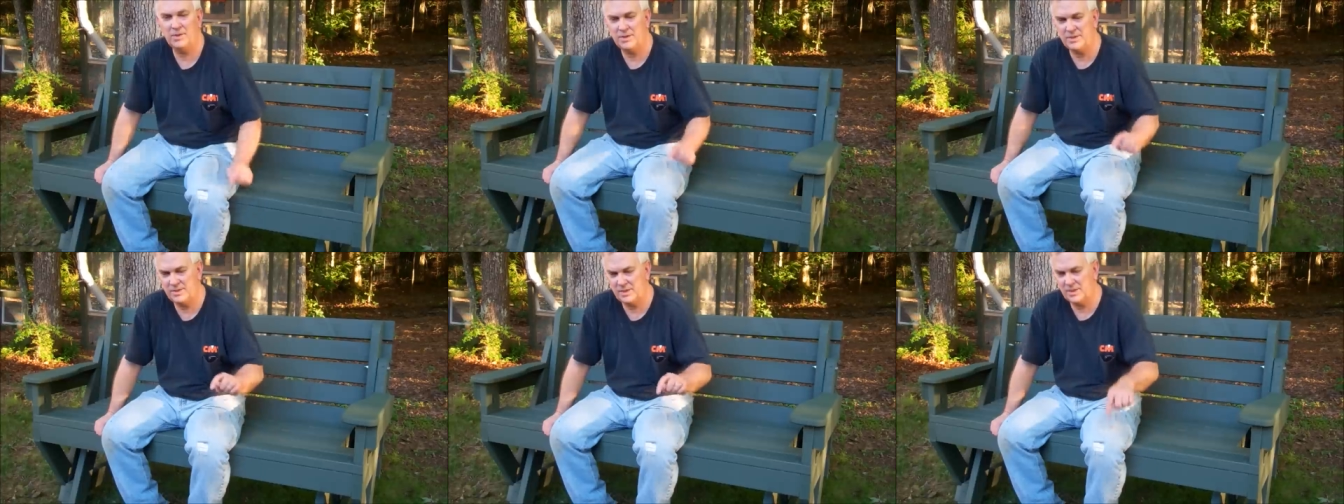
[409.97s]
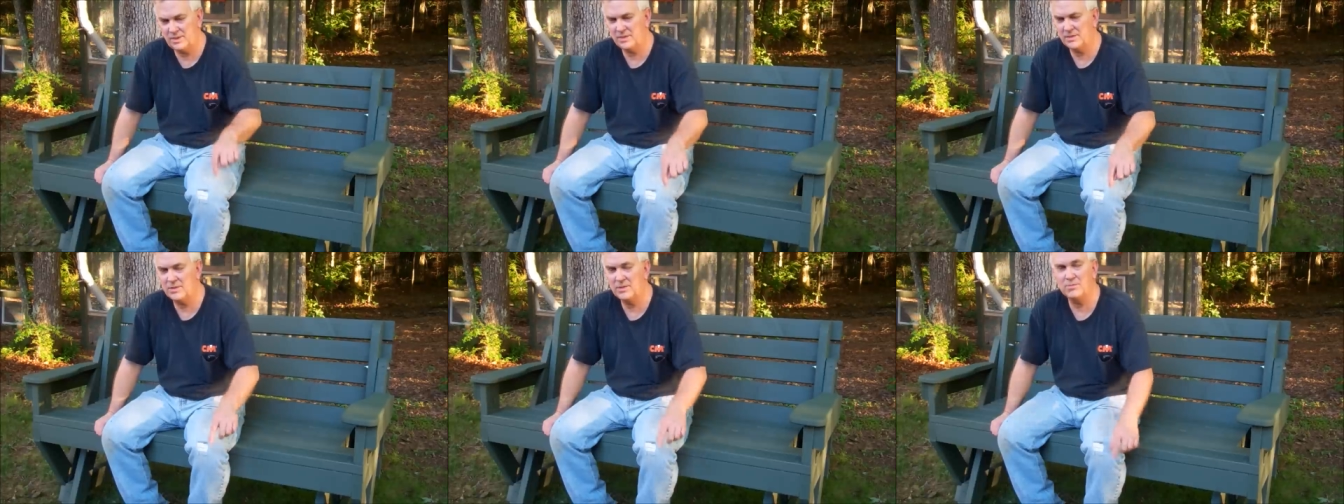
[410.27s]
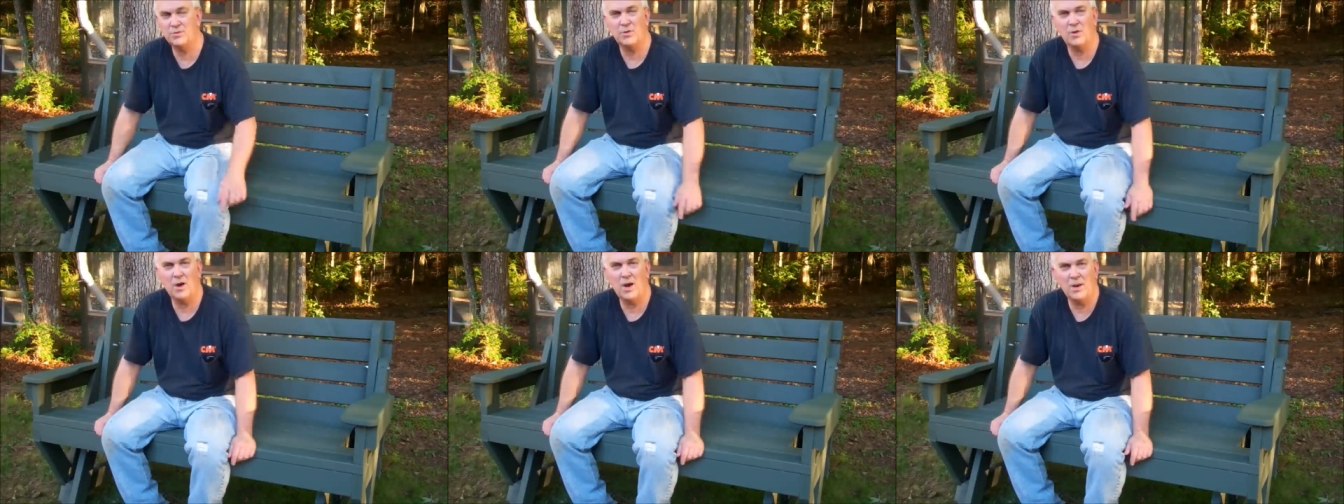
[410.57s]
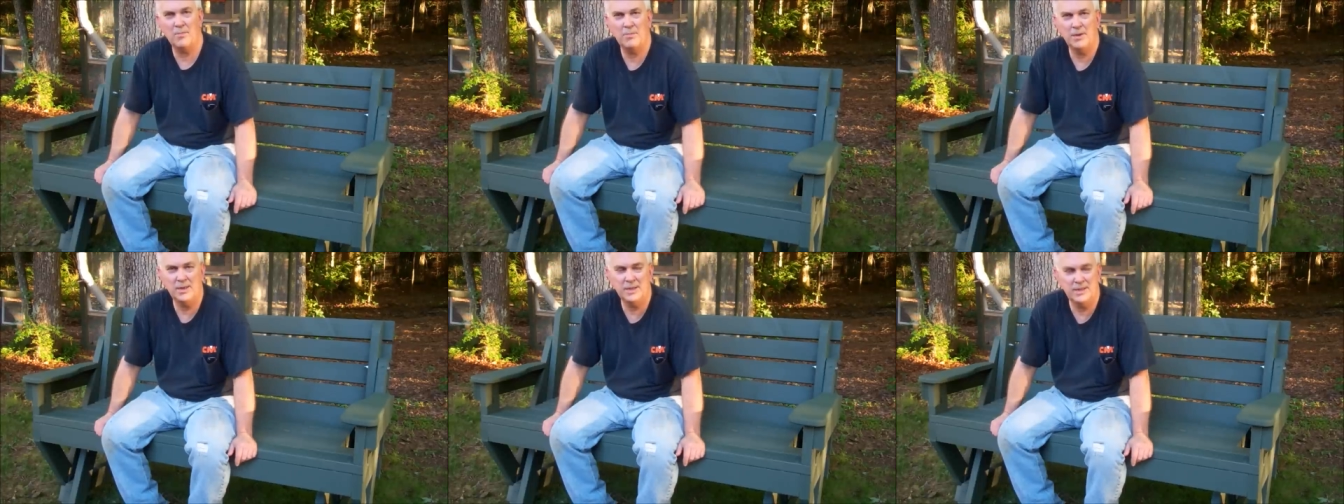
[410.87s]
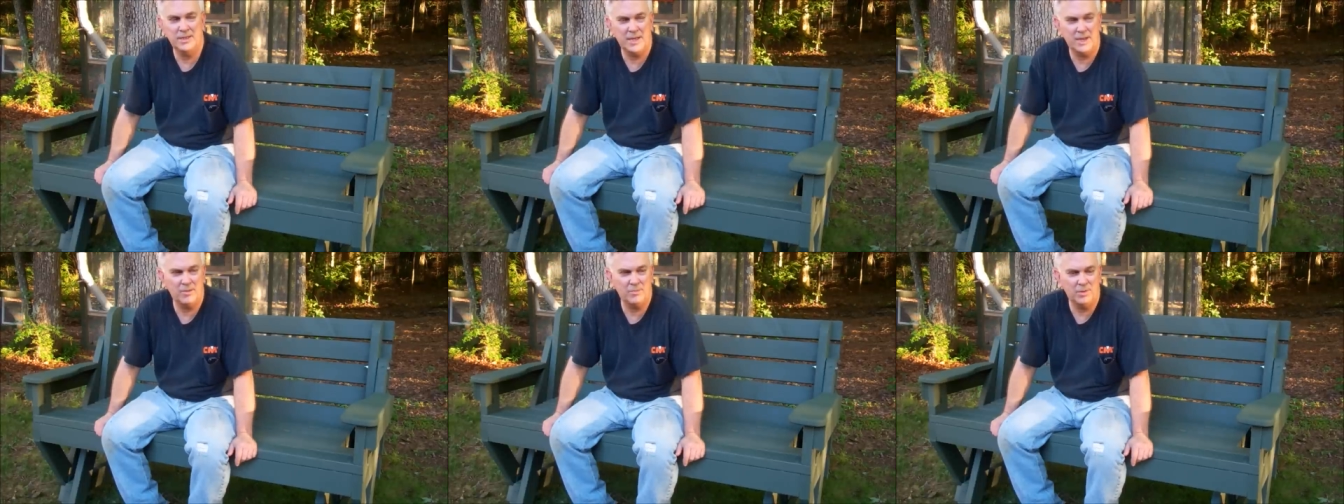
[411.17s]
please hit the subscribe
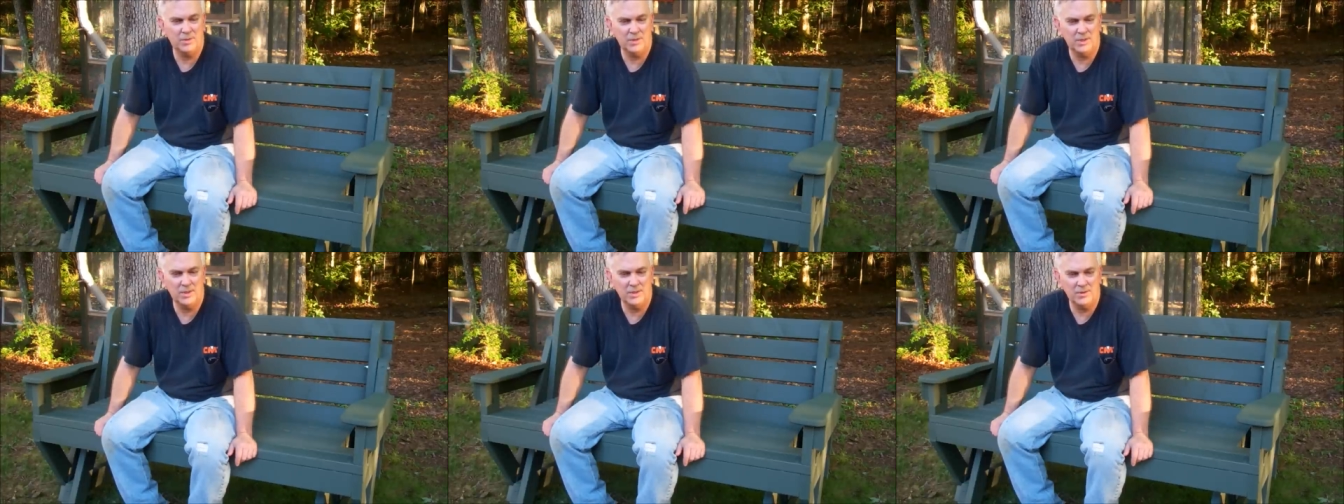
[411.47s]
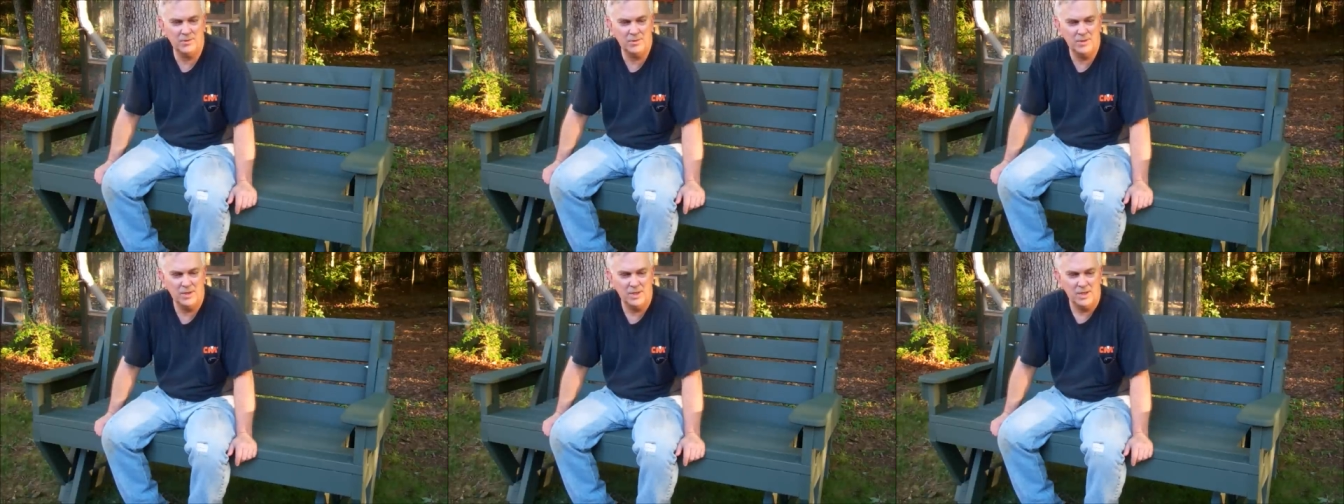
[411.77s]
button down below.